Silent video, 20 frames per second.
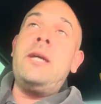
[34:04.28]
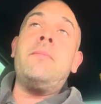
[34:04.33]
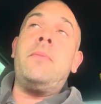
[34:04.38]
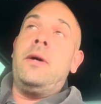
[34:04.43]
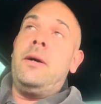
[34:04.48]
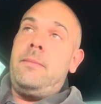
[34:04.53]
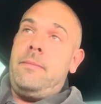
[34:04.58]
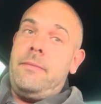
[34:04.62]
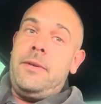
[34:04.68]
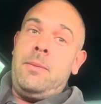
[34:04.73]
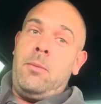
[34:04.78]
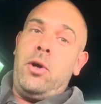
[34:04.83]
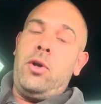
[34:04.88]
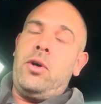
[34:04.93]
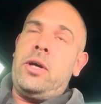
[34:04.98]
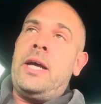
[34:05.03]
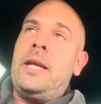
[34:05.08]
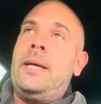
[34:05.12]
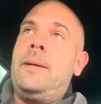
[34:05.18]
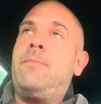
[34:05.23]
but you might
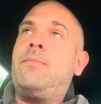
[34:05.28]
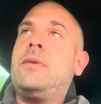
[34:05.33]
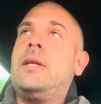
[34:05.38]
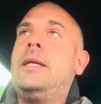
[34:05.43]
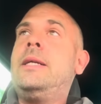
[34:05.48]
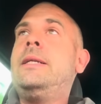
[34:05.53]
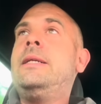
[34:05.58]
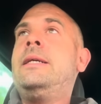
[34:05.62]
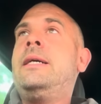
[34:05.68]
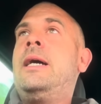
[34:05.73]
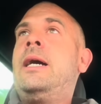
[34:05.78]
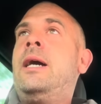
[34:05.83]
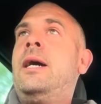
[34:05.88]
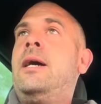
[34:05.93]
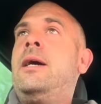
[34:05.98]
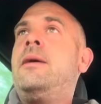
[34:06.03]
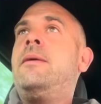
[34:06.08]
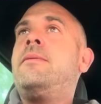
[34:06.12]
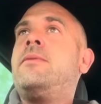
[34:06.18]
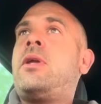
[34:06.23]
not get it.
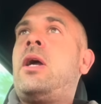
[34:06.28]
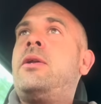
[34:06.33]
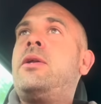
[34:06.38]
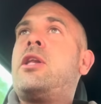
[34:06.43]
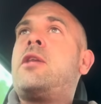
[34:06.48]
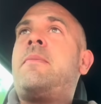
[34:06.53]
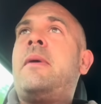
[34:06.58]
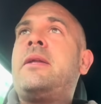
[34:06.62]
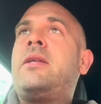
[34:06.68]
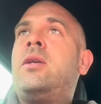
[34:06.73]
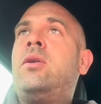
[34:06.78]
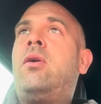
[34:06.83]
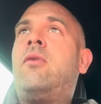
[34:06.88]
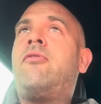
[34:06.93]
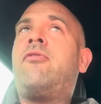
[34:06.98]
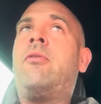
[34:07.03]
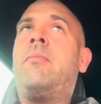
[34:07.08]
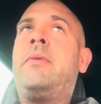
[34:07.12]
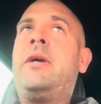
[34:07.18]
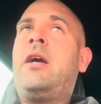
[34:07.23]
Don't expect a
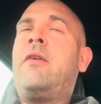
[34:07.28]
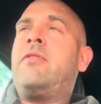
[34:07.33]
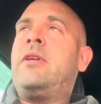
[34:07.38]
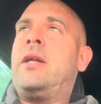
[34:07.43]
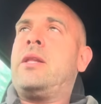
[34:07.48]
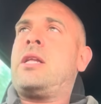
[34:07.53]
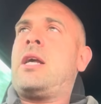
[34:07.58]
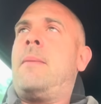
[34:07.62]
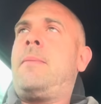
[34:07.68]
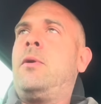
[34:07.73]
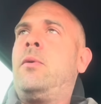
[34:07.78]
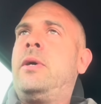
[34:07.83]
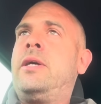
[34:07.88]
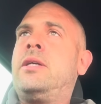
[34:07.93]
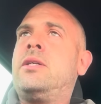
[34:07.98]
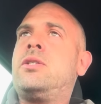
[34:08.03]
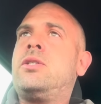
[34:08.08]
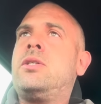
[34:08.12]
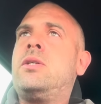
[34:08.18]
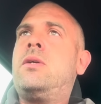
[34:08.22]
lot from me over the next couple of
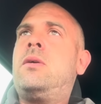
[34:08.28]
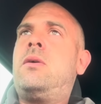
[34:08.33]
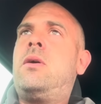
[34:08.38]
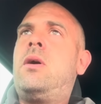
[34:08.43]
weeks.